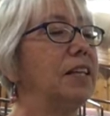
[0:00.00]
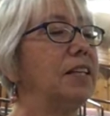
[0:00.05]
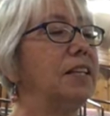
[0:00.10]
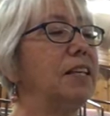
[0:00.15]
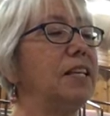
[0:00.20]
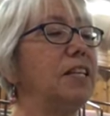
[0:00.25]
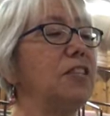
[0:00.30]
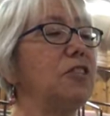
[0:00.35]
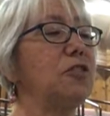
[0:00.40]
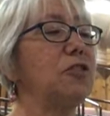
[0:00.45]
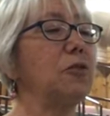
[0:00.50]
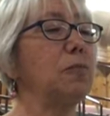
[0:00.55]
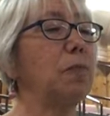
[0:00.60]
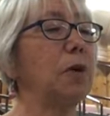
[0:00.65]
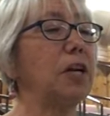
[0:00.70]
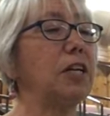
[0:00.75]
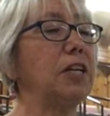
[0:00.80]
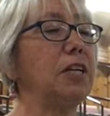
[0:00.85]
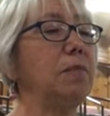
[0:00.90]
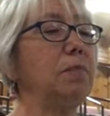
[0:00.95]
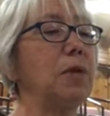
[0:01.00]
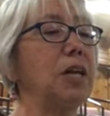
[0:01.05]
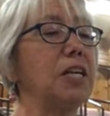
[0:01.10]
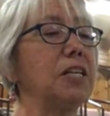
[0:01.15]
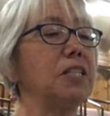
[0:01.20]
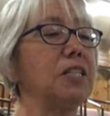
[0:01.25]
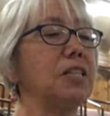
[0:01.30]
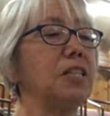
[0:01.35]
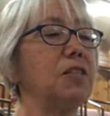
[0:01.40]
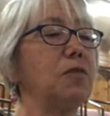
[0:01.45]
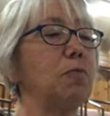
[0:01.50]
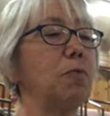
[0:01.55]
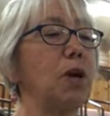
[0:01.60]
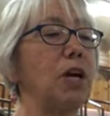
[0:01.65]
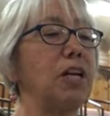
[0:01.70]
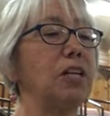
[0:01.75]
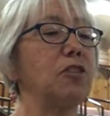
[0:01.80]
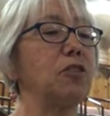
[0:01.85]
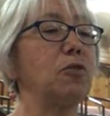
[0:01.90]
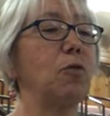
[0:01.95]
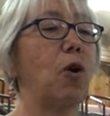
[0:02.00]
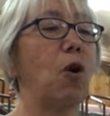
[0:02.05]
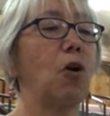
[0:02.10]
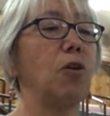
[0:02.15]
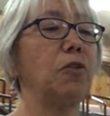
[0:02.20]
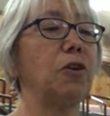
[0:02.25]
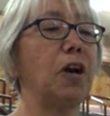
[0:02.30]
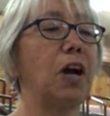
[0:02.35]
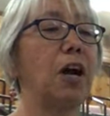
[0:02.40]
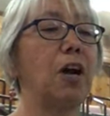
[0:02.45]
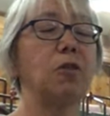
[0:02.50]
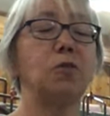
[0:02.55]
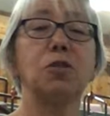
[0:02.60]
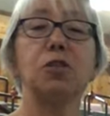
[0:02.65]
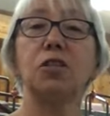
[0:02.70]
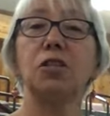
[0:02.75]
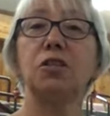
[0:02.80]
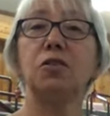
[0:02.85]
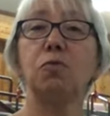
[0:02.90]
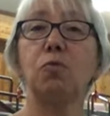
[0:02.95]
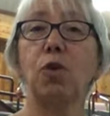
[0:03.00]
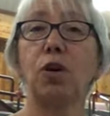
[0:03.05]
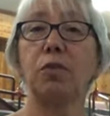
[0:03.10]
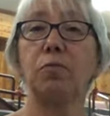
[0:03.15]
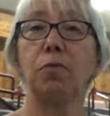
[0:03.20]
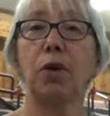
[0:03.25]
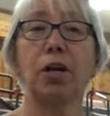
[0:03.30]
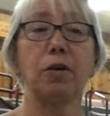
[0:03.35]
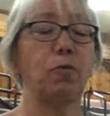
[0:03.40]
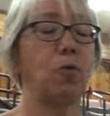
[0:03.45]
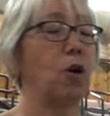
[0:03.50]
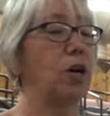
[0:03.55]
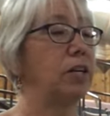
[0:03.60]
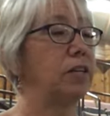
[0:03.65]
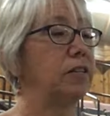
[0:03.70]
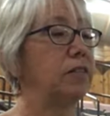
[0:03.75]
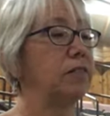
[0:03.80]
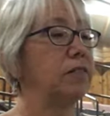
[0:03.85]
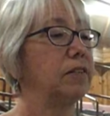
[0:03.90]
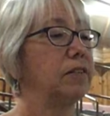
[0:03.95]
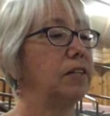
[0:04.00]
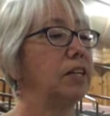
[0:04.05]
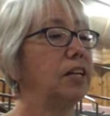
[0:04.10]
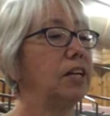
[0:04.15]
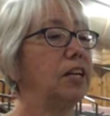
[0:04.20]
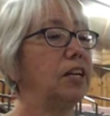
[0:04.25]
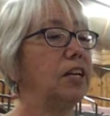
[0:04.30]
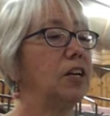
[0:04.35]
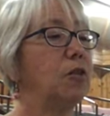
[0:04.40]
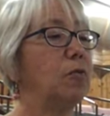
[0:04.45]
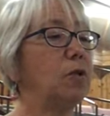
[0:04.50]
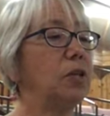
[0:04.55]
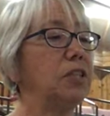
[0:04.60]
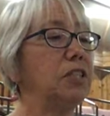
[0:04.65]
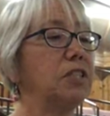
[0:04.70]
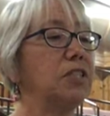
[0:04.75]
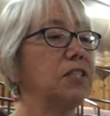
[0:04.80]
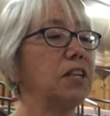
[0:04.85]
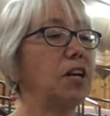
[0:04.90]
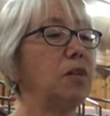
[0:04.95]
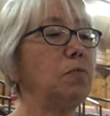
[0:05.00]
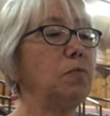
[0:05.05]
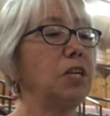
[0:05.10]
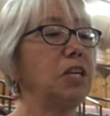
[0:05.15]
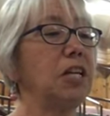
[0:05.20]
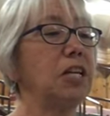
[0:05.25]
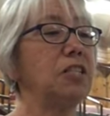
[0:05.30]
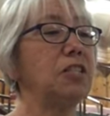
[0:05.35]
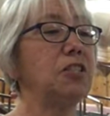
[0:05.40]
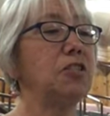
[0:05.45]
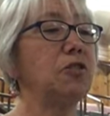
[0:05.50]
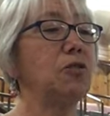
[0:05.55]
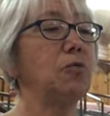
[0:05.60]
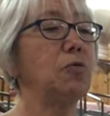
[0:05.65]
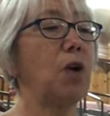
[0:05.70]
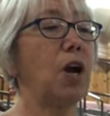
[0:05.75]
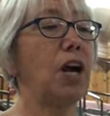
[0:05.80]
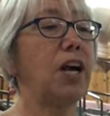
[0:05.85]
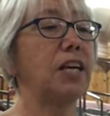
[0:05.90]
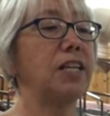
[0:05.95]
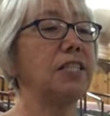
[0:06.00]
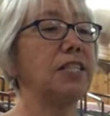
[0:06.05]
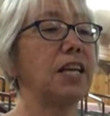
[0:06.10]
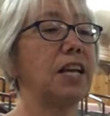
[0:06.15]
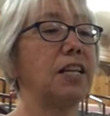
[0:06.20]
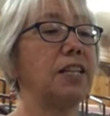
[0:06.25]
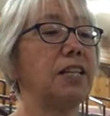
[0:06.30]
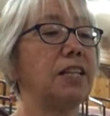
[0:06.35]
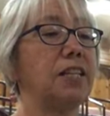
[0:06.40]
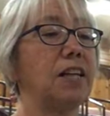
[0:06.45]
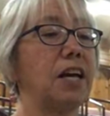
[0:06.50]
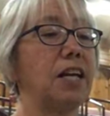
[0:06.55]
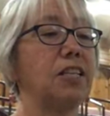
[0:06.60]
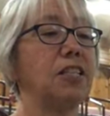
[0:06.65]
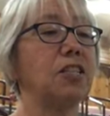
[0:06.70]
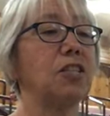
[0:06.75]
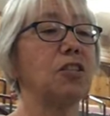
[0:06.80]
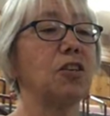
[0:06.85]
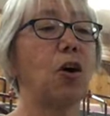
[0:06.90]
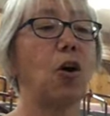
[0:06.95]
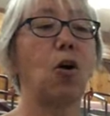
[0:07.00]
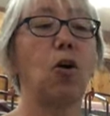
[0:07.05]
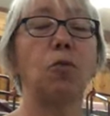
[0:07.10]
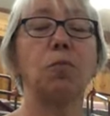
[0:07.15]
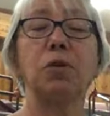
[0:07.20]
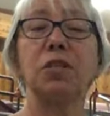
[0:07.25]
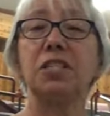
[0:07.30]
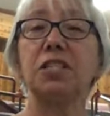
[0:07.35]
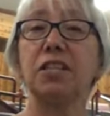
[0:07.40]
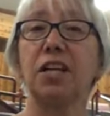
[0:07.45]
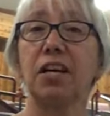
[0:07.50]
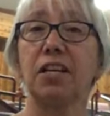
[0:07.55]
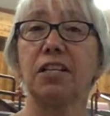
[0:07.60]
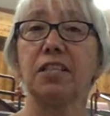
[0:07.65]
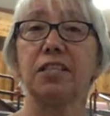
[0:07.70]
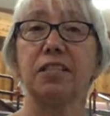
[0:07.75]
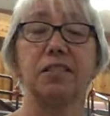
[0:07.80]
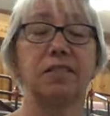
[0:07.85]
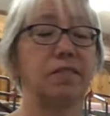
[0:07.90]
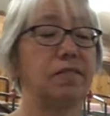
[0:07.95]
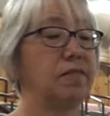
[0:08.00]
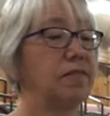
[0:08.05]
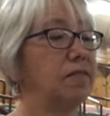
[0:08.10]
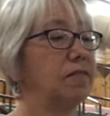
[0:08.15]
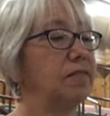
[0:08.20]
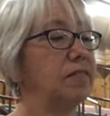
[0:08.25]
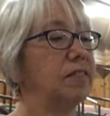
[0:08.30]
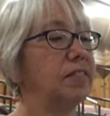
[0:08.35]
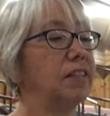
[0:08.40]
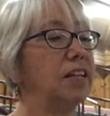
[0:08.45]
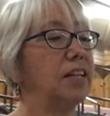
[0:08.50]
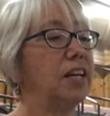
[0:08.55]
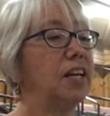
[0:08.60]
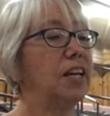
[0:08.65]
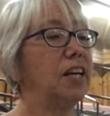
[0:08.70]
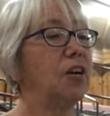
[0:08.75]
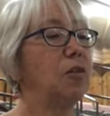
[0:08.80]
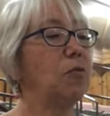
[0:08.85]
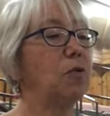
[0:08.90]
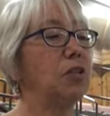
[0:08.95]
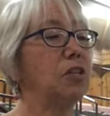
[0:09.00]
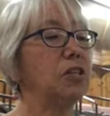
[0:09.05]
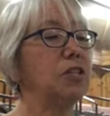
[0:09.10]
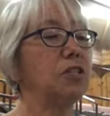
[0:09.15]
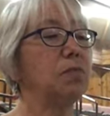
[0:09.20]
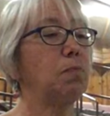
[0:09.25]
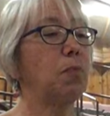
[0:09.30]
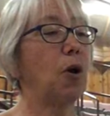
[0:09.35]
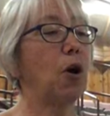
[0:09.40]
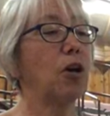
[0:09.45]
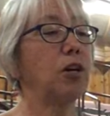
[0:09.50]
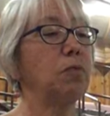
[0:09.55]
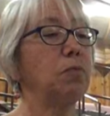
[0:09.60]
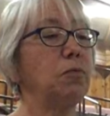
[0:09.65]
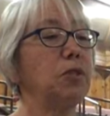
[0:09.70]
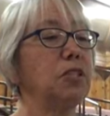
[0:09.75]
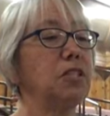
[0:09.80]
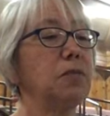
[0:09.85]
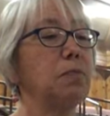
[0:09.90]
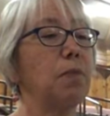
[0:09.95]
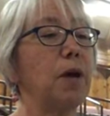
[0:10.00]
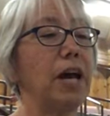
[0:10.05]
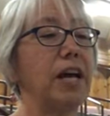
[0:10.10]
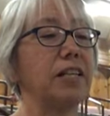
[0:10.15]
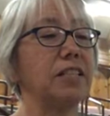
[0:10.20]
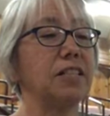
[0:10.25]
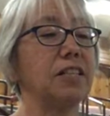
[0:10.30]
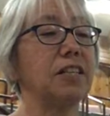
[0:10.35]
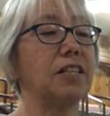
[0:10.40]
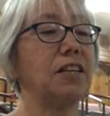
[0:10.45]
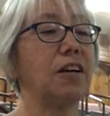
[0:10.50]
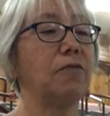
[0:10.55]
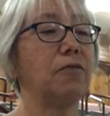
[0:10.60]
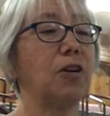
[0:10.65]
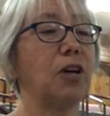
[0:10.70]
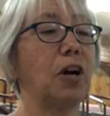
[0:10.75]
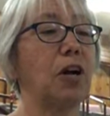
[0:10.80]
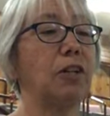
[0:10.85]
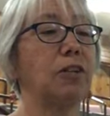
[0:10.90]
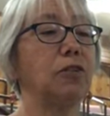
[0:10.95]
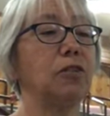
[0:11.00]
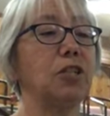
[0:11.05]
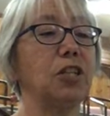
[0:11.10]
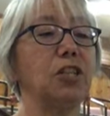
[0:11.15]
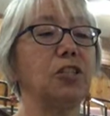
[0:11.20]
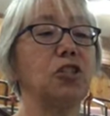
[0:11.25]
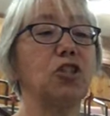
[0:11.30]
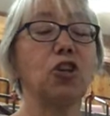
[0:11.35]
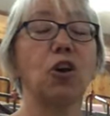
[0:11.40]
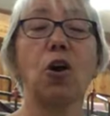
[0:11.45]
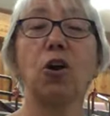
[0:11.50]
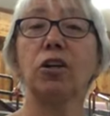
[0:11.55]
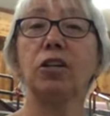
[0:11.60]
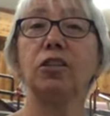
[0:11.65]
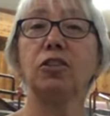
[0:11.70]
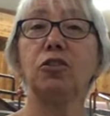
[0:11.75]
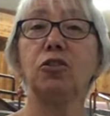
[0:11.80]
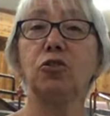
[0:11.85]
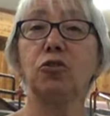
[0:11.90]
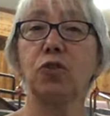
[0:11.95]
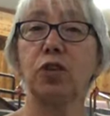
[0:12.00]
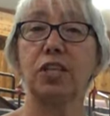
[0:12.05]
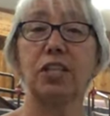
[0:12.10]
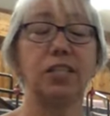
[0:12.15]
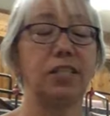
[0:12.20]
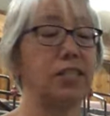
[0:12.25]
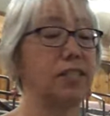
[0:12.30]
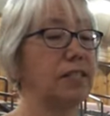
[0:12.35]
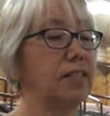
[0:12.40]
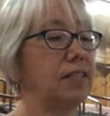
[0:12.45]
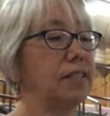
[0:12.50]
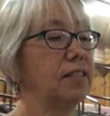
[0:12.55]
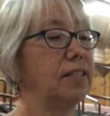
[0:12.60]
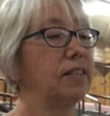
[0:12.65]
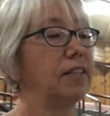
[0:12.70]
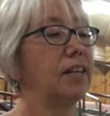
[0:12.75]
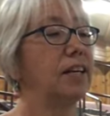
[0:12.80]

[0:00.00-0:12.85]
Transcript: The Easter Bunny makes his way to all the houses one by one. When the sun begins to rise and the night is all but done. With his bottomless basket of colored and chocolate treats,